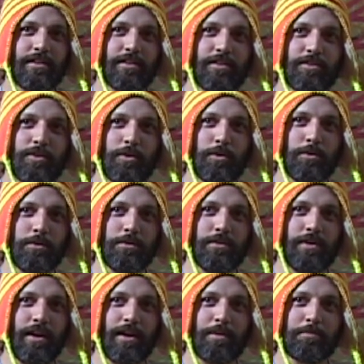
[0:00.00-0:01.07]
It's
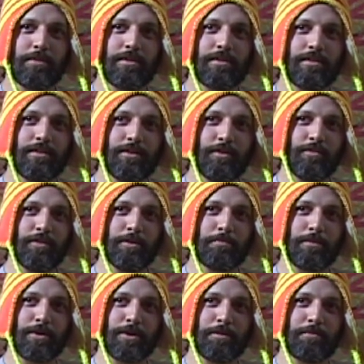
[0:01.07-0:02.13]
cold, damp
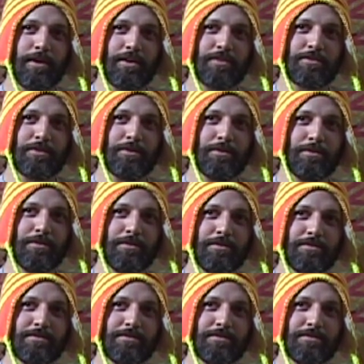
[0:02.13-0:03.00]
November in my soul.